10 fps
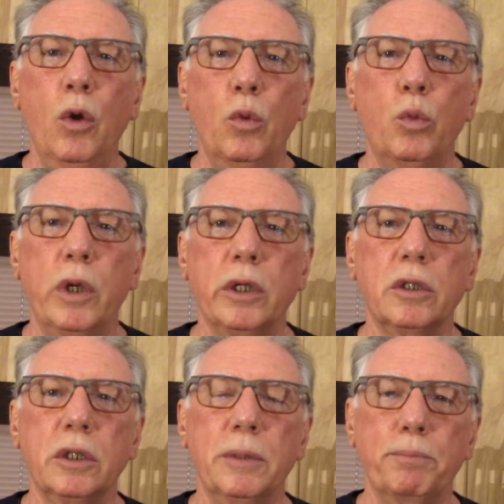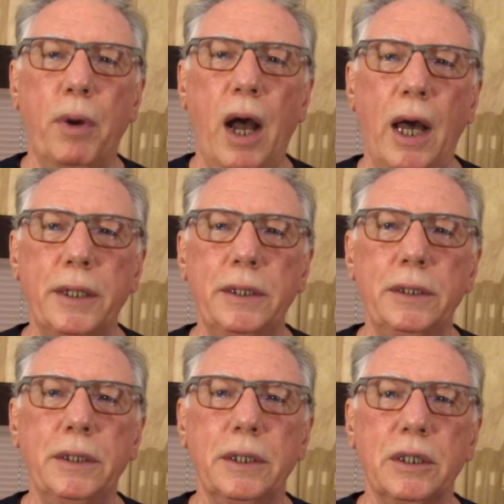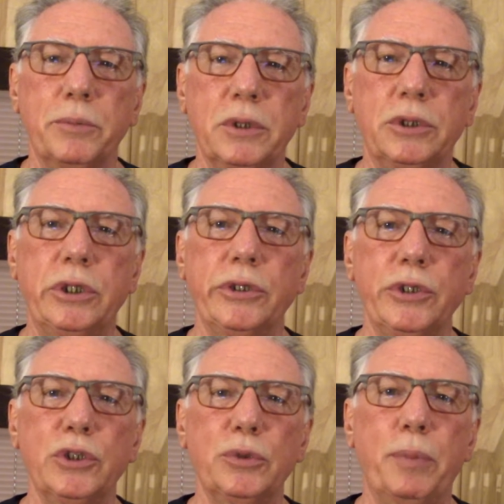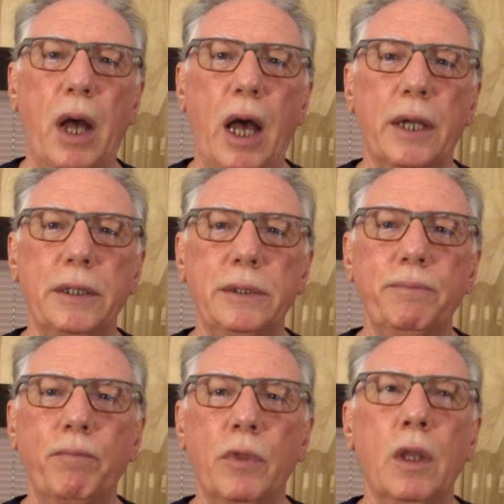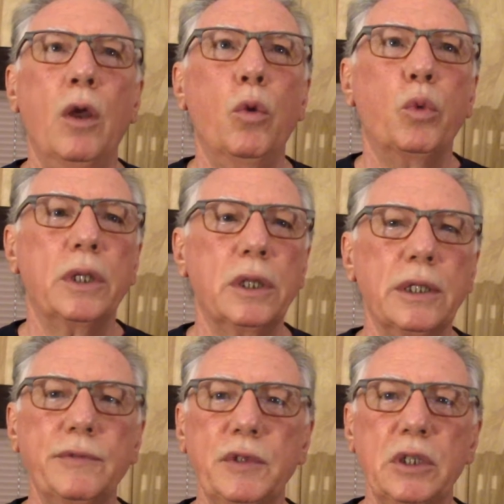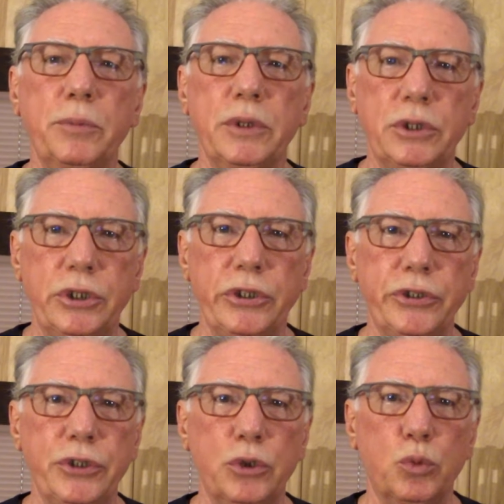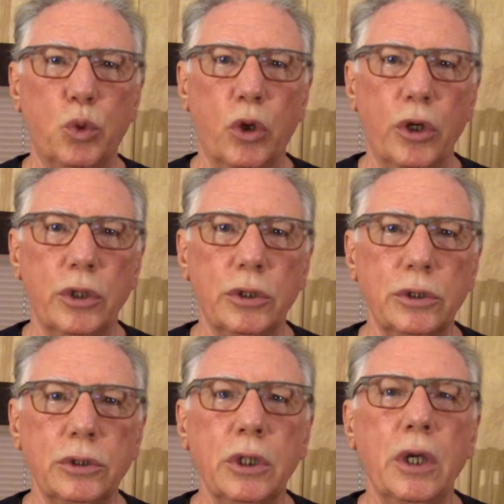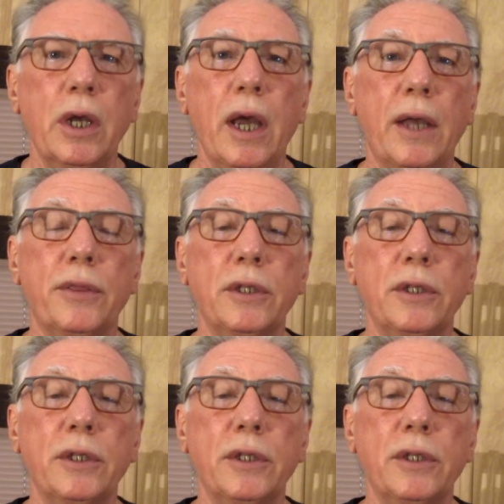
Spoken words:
We're embodied in a material body, we live in a material world, and